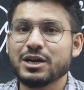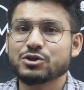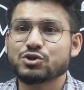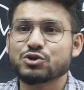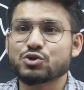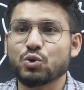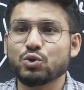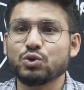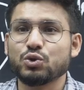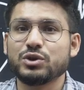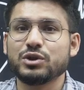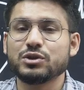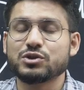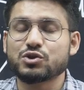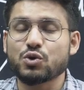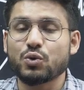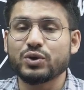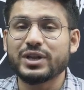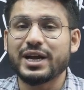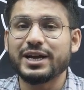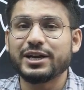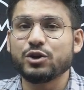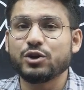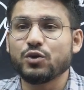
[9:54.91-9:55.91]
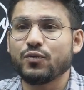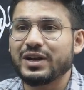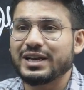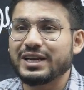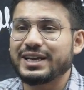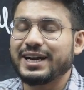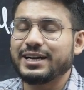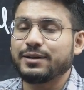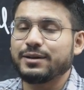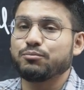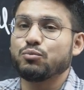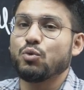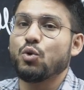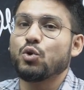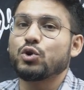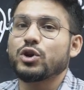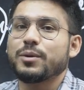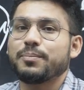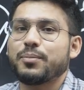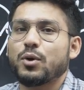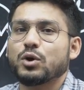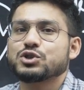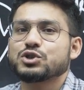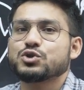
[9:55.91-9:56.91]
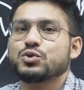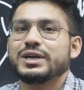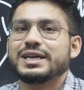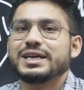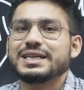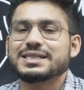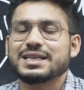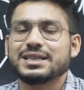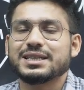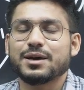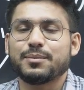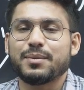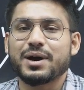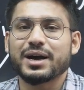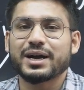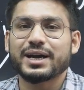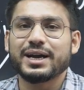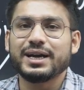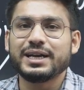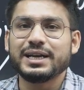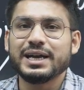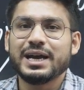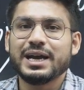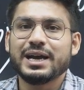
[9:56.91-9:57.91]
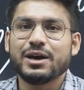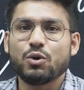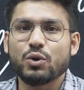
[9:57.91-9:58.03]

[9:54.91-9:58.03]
so that you will get more opportunities in the market,